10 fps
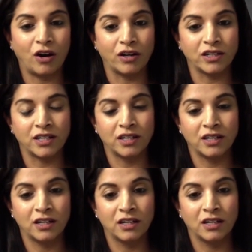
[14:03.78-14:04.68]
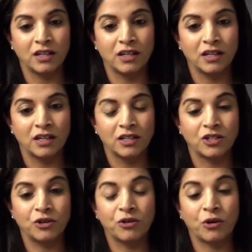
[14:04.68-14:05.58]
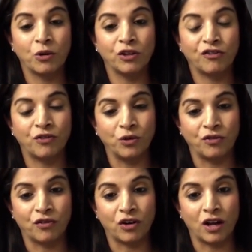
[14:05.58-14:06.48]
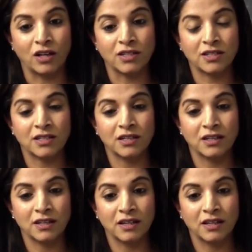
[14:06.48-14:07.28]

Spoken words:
hard to grow the food for us,